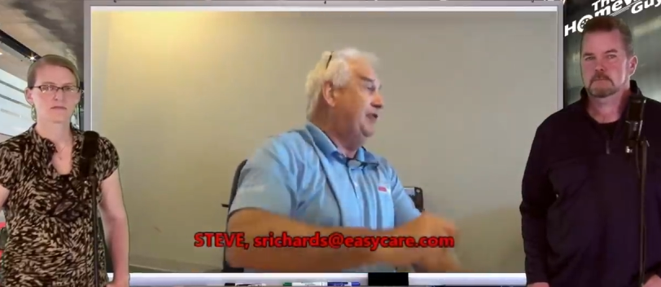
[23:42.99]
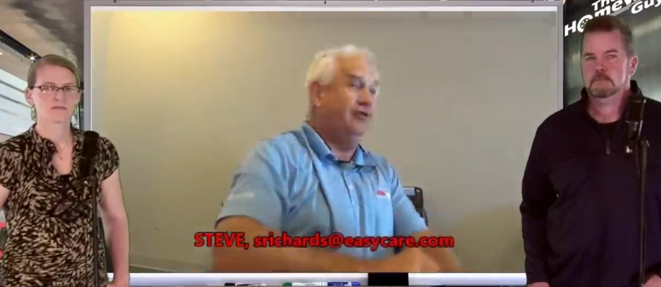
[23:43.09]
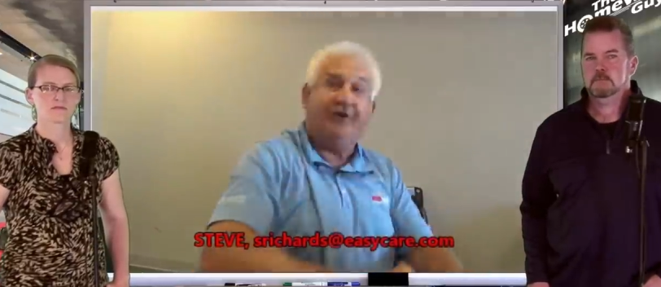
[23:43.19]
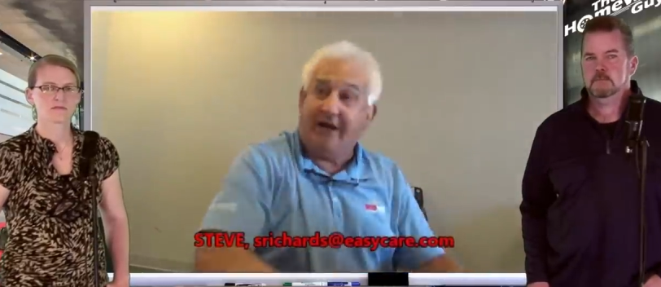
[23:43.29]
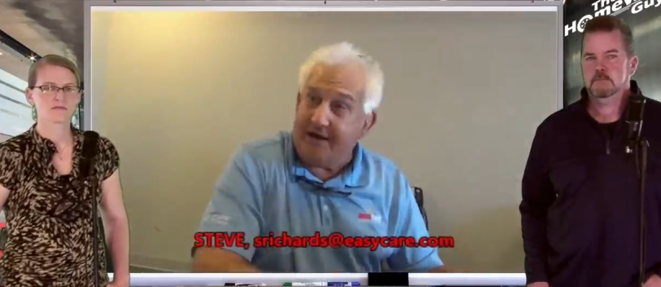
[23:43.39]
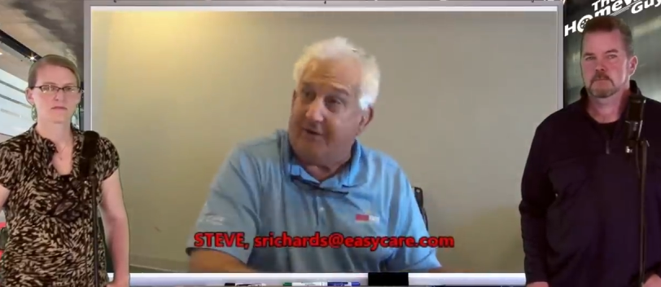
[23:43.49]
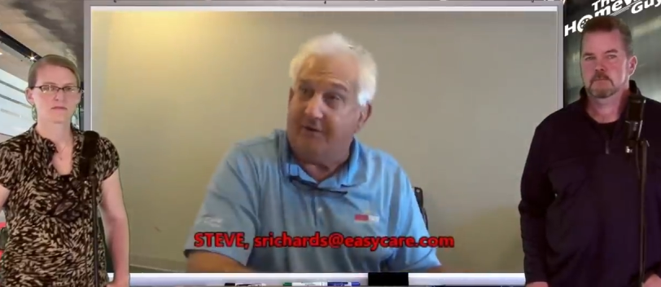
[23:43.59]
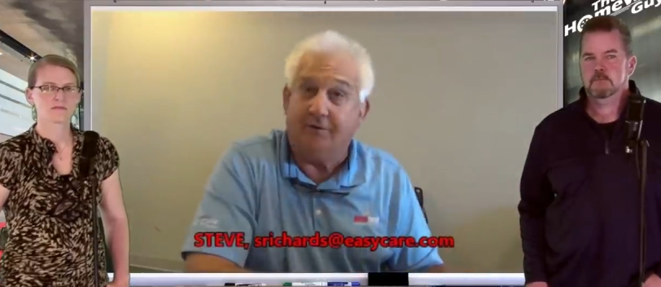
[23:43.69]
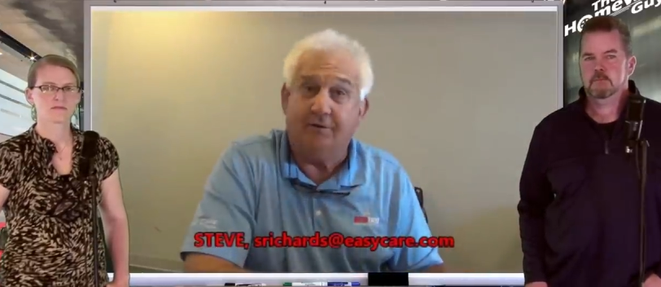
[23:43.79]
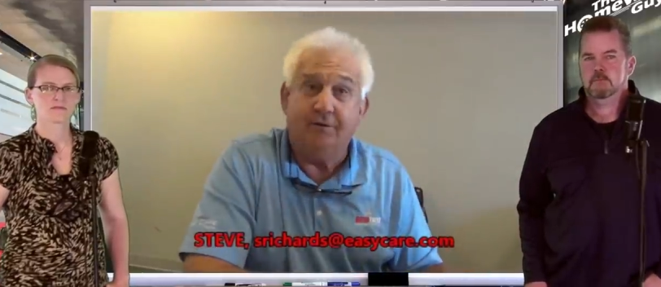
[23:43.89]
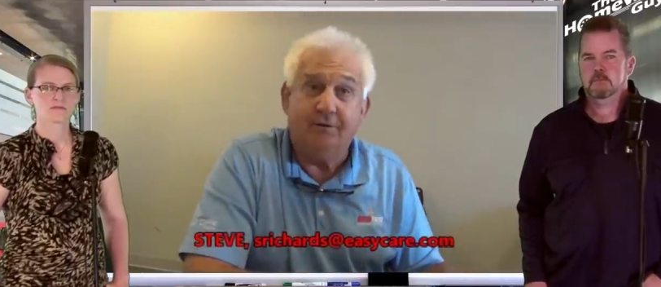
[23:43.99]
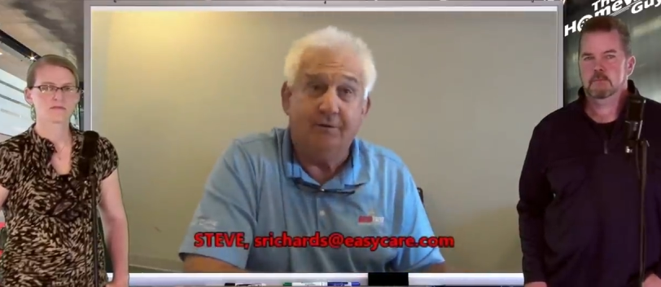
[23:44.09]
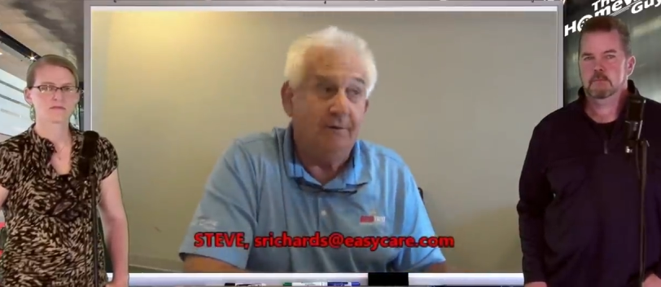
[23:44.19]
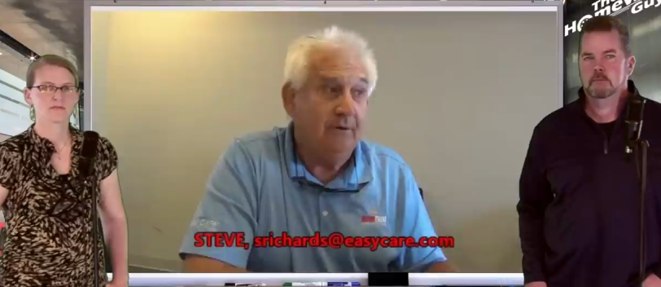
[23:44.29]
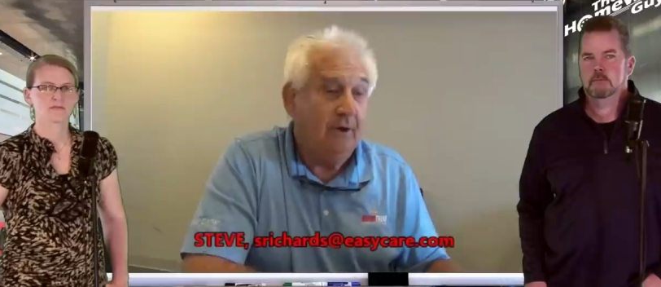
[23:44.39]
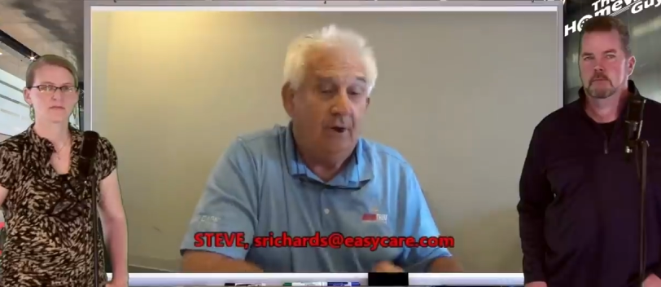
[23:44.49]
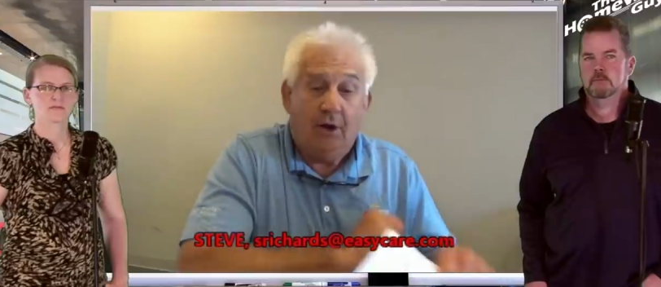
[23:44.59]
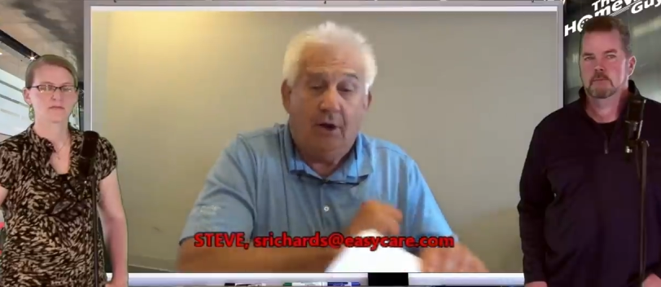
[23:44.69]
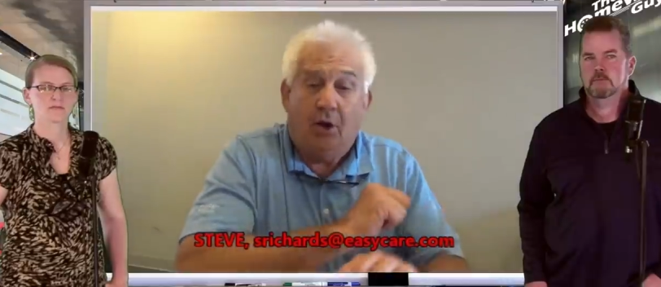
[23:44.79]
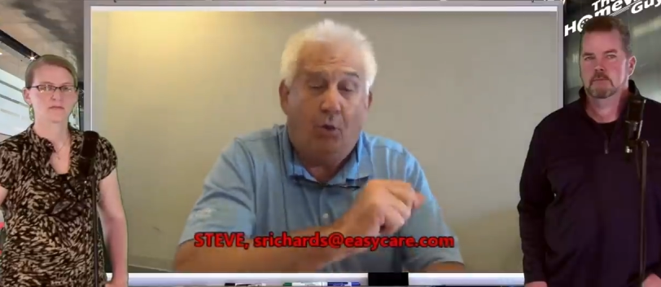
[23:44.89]
Speaker 1: repencil the deal."
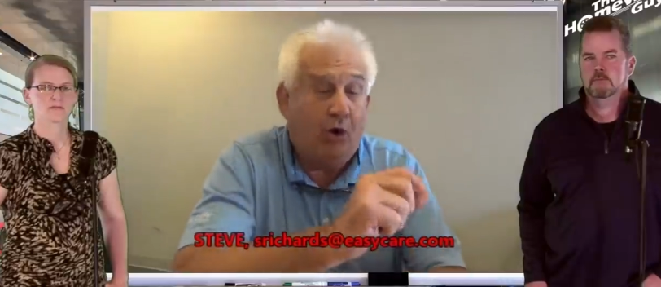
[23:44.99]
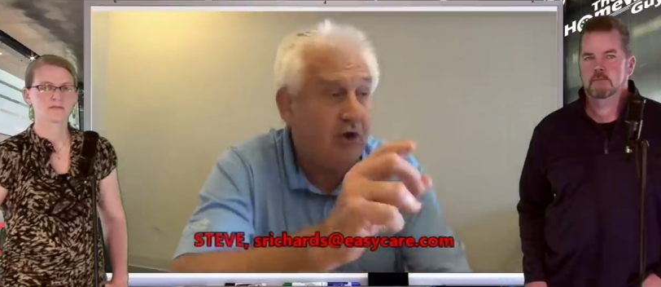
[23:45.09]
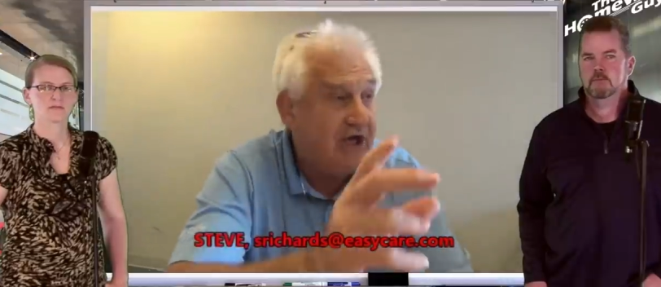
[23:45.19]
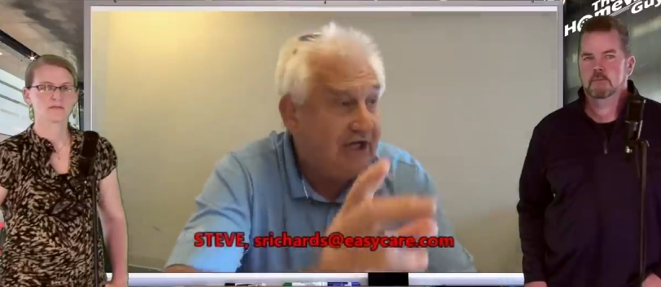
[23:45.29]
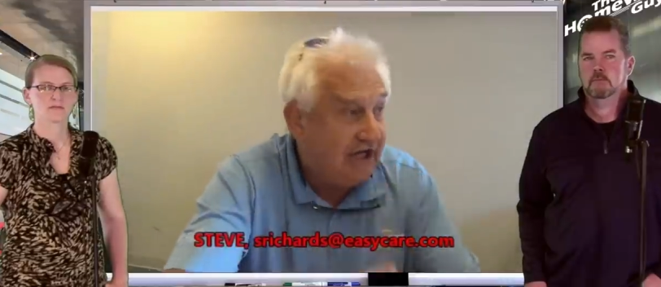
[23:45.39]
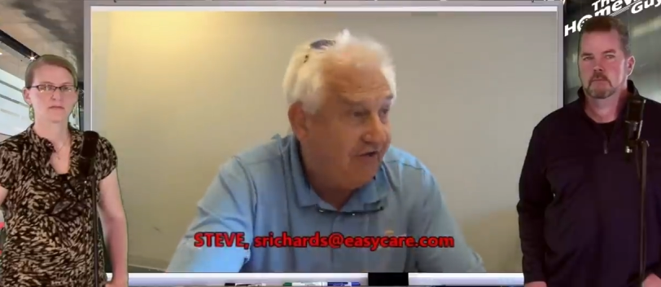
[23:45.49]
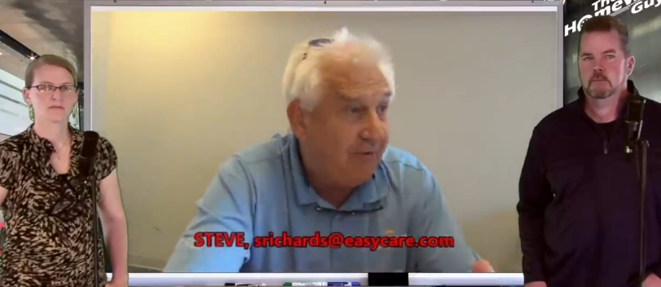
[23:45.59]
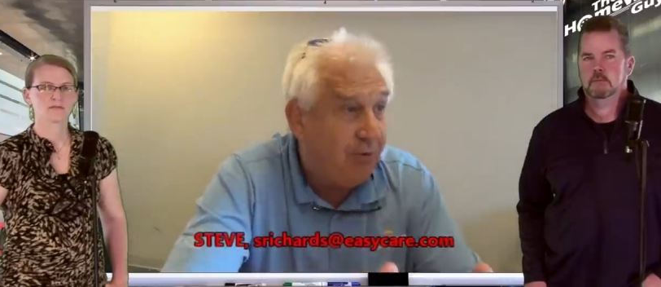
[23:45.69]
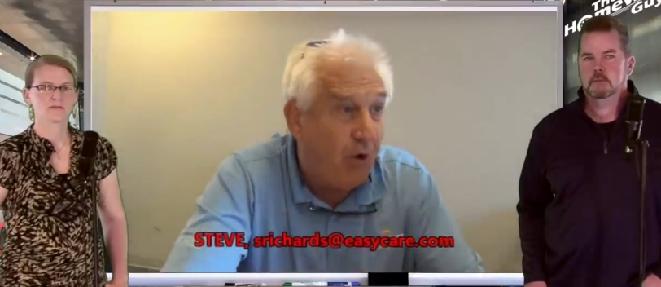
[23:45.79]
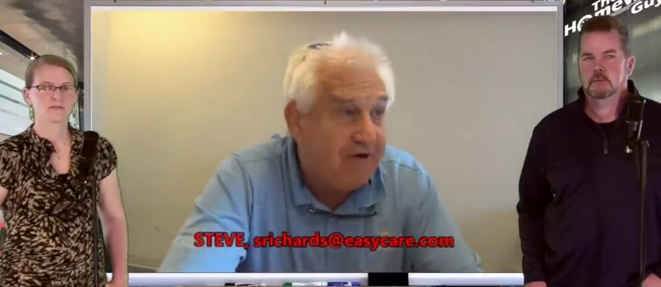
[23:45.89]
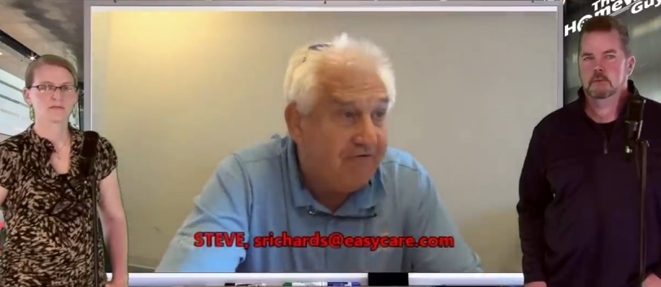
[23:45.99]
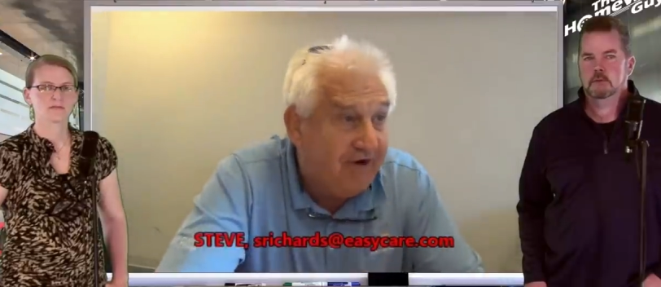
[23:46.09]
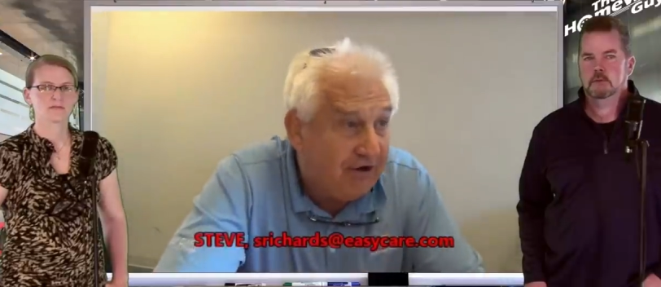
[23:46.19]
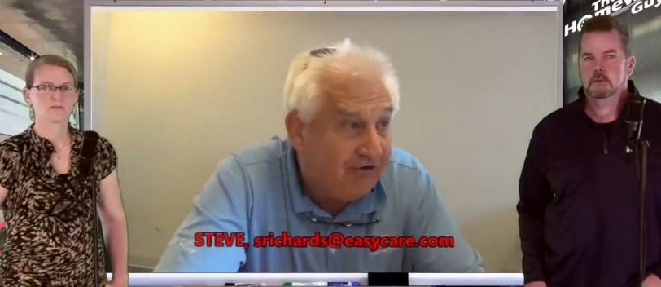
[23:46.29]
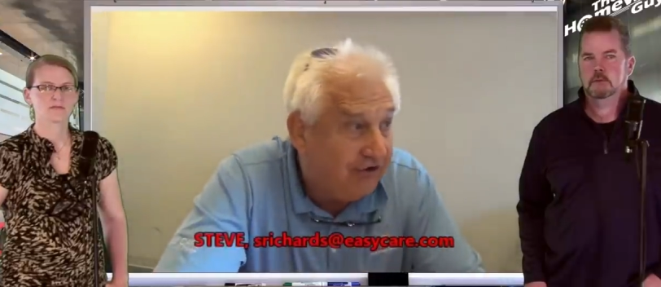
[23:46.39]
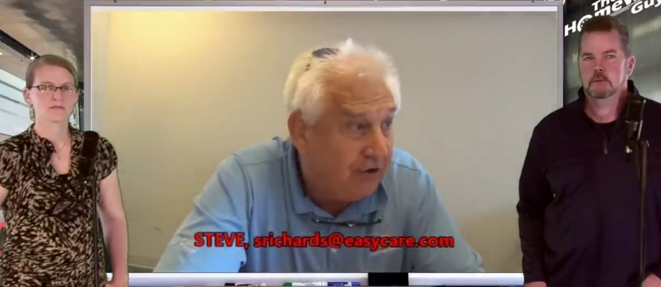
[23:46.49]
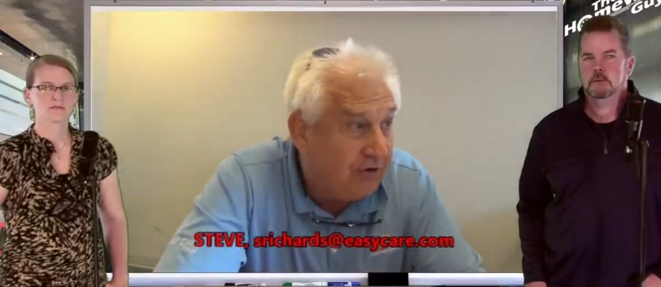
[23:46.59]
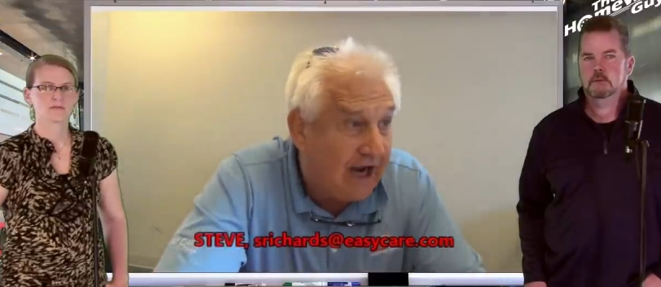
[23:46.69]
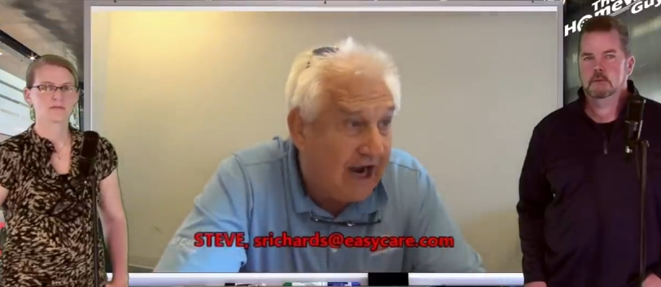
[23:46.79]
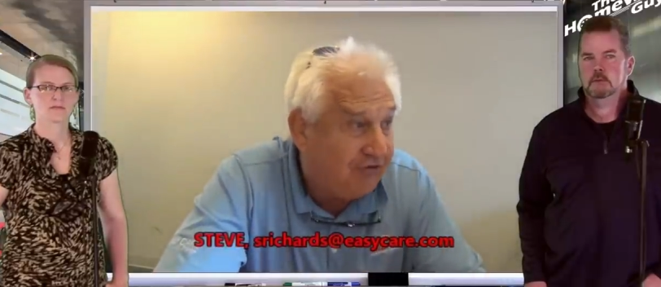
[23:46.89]
We're going to get to the point very soon,